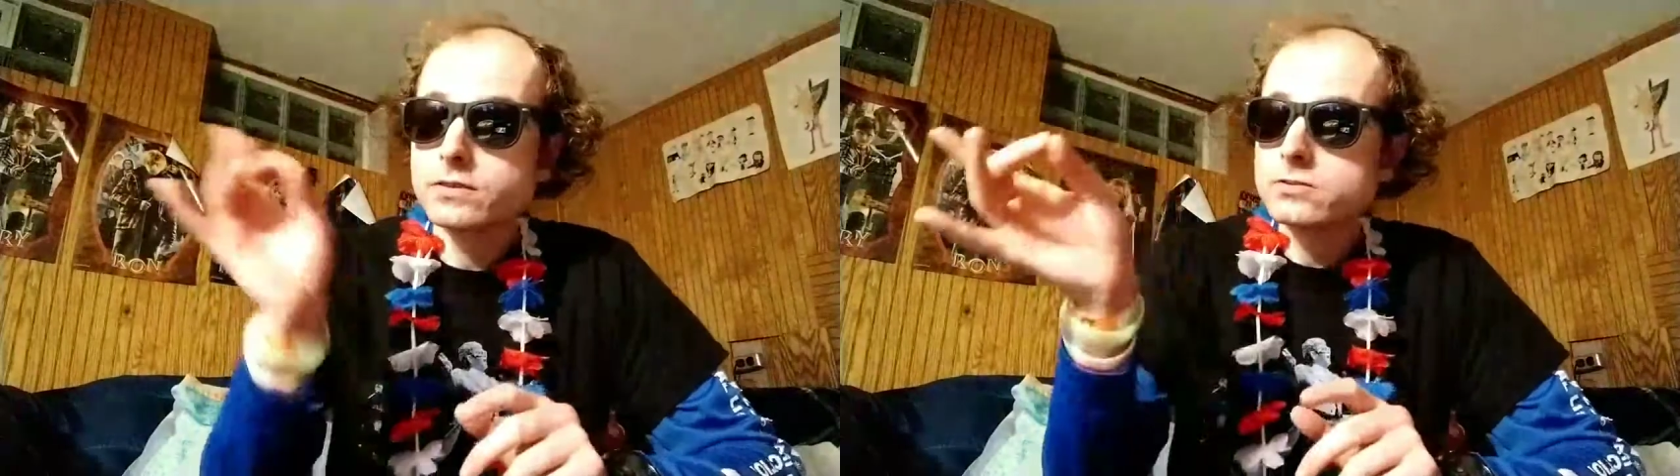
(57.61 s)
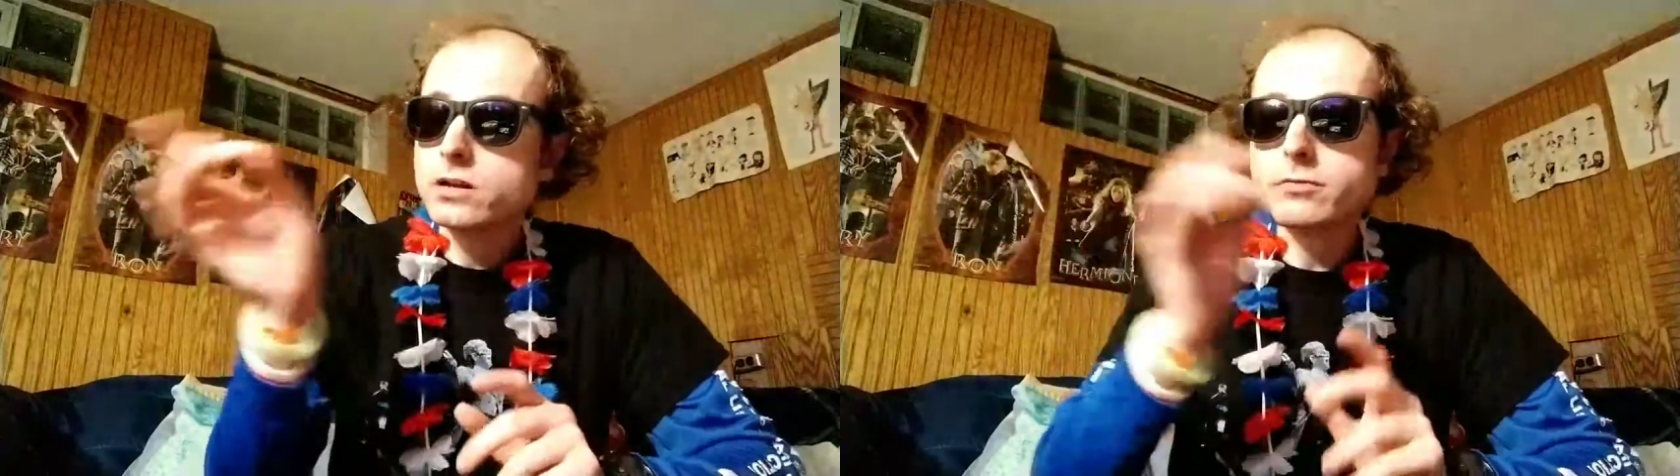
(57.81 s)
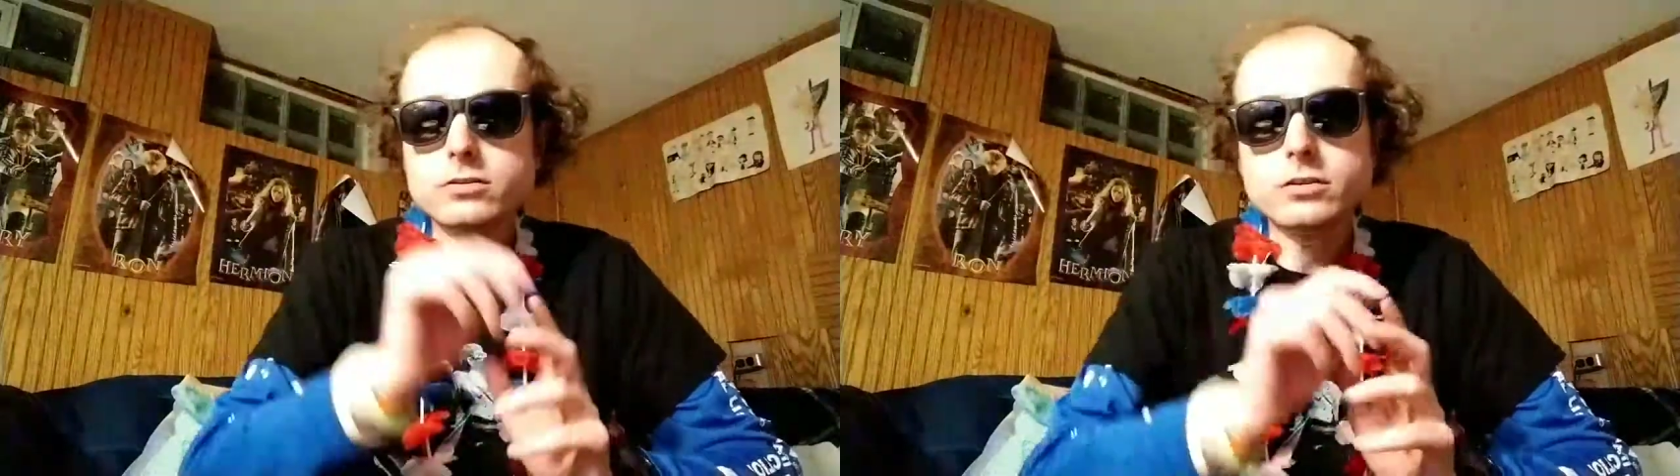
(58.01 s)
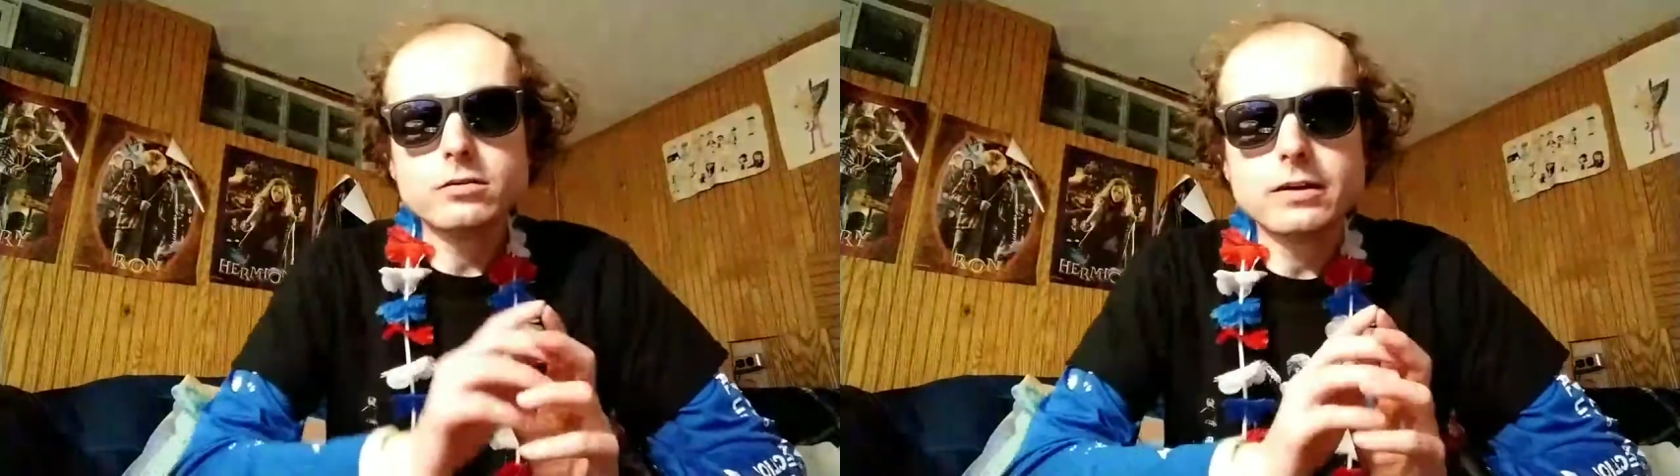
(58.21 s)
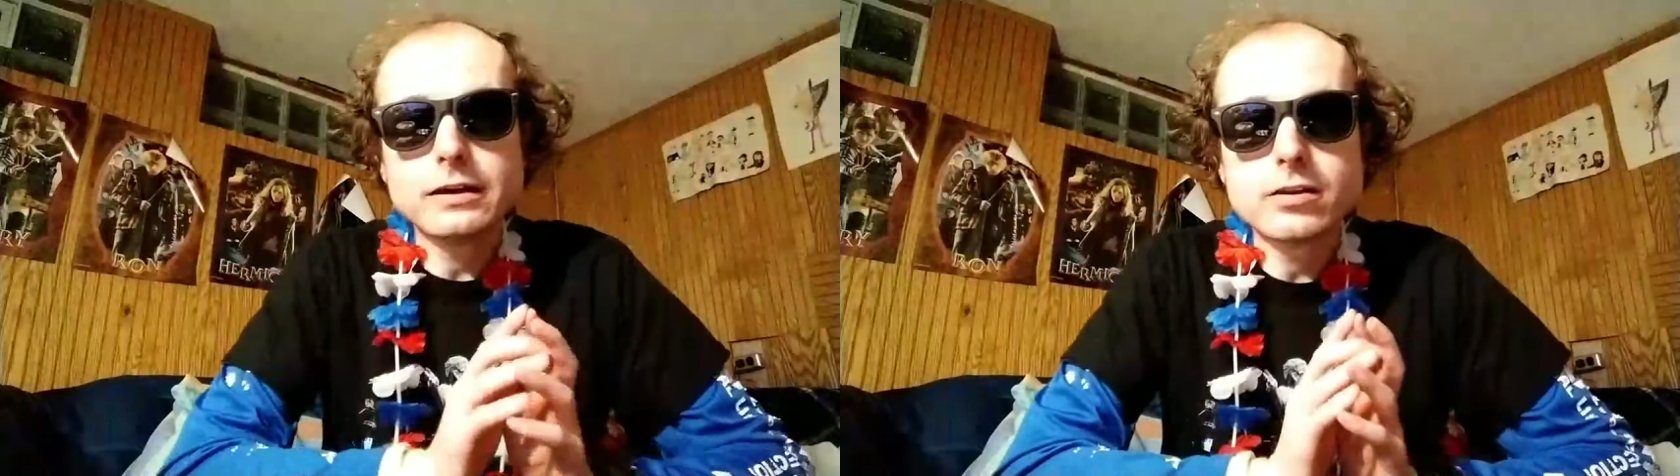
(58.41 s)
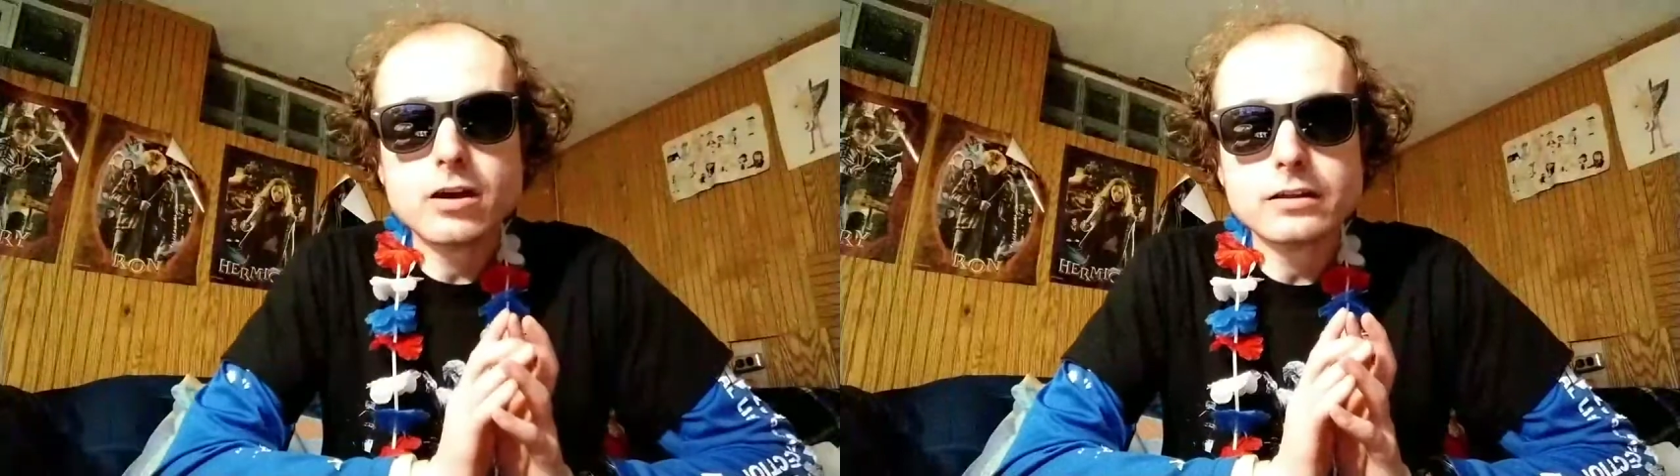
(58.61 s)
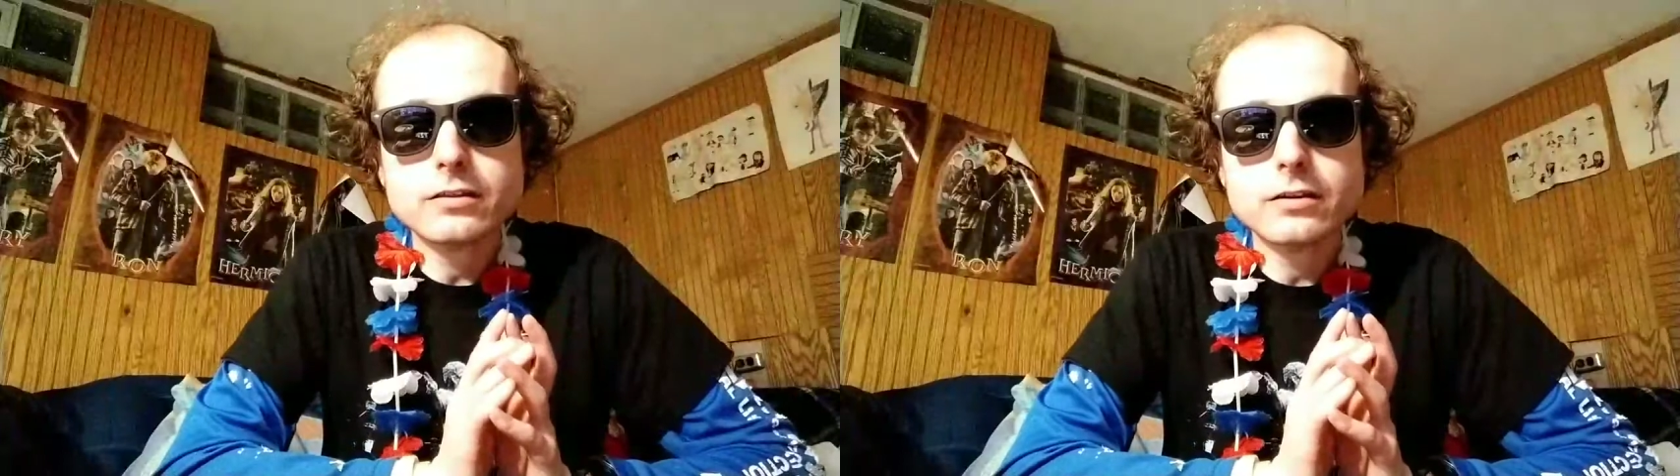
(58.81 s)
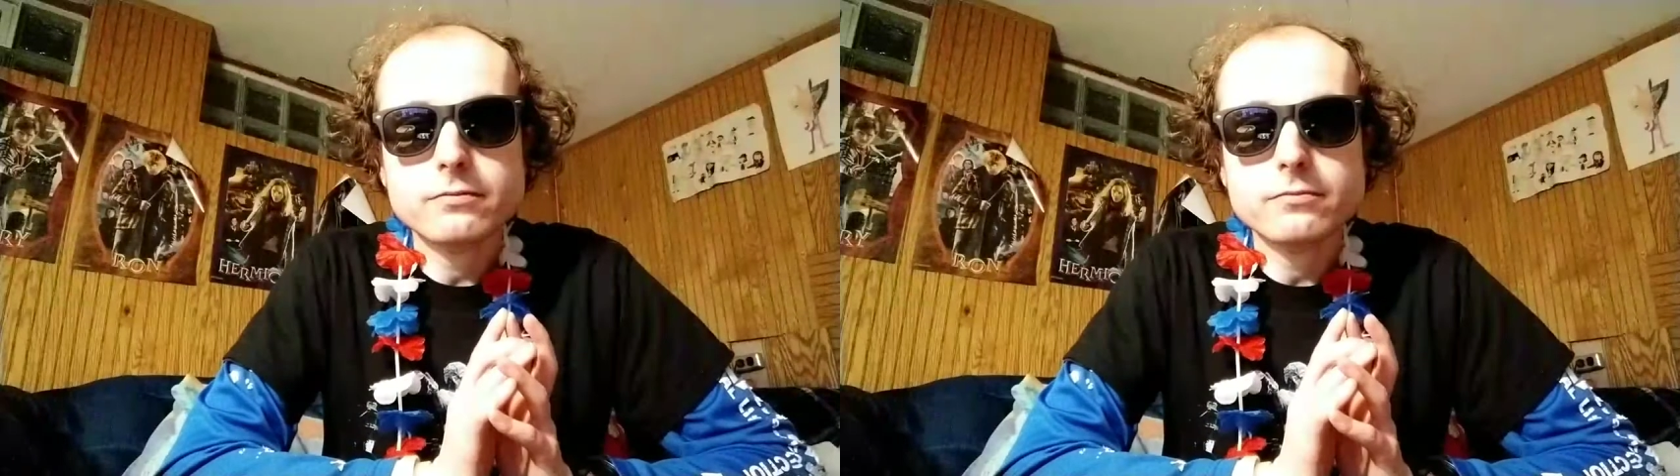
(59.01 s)
some of them I
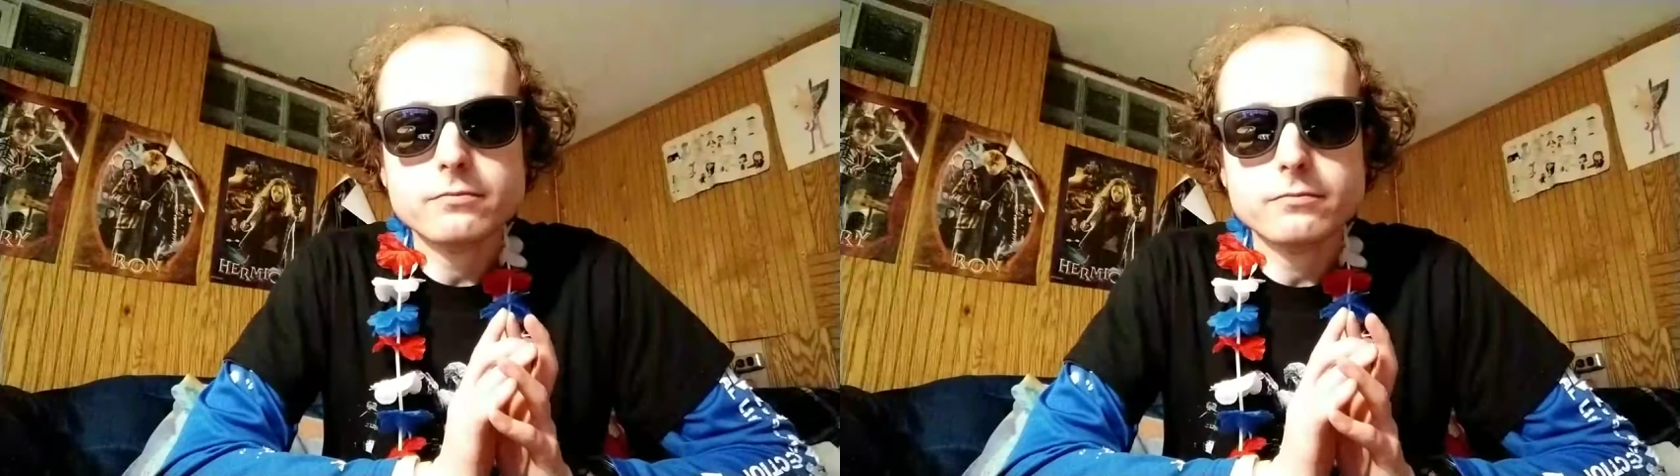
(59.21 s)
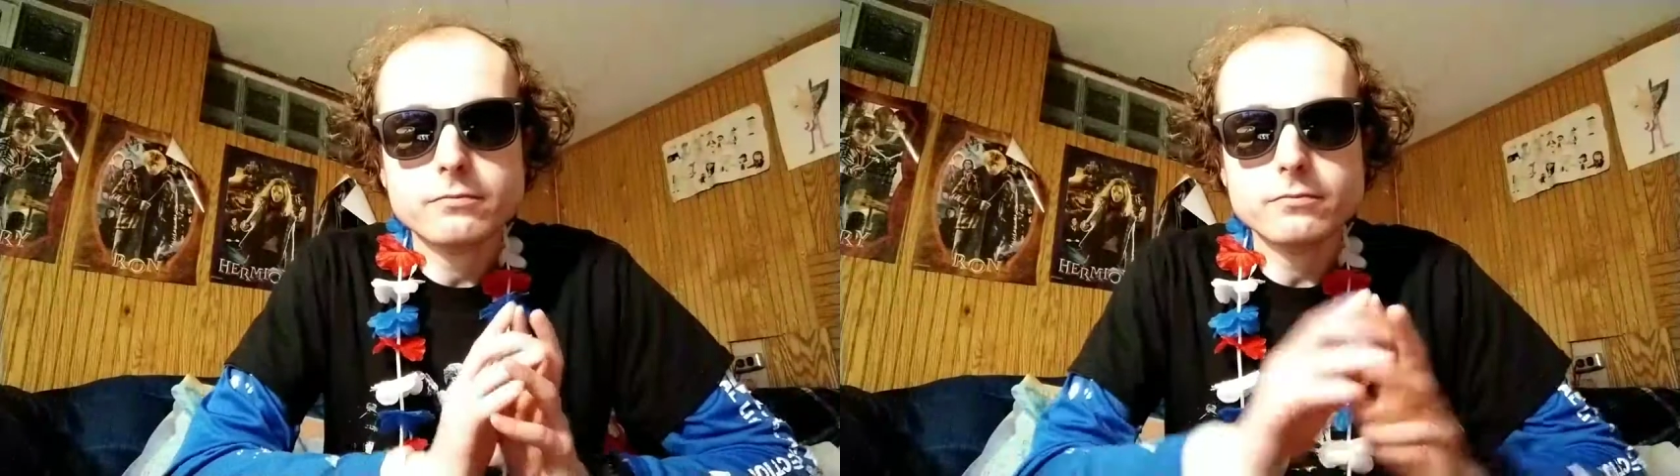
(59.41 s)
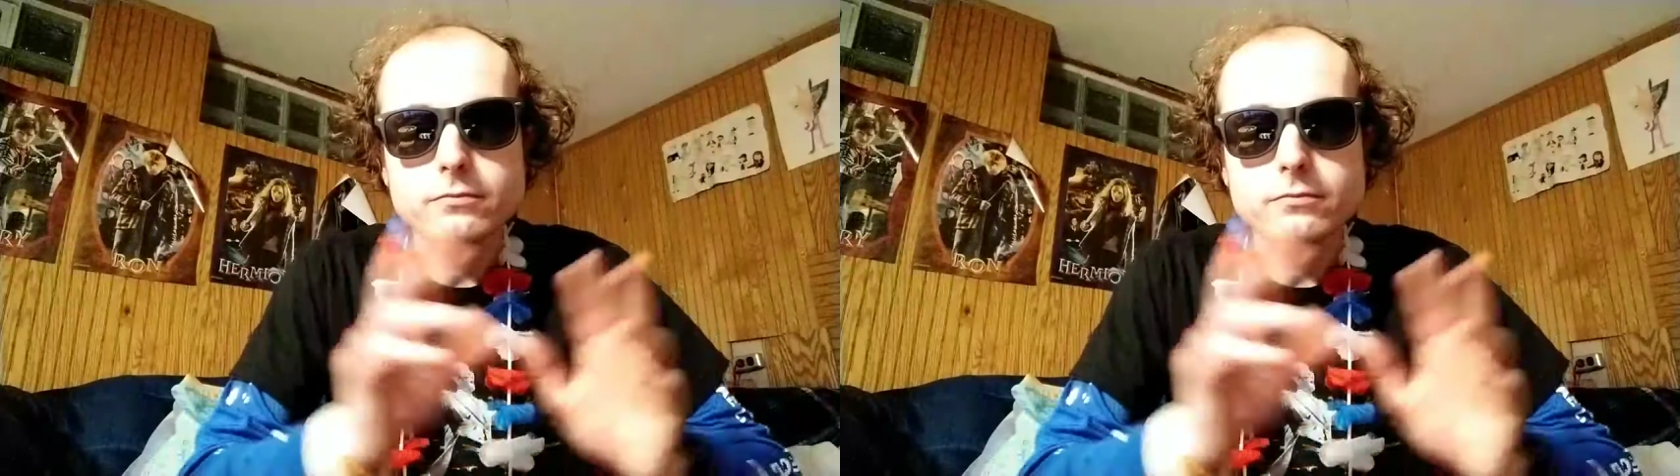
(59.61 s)
caught them,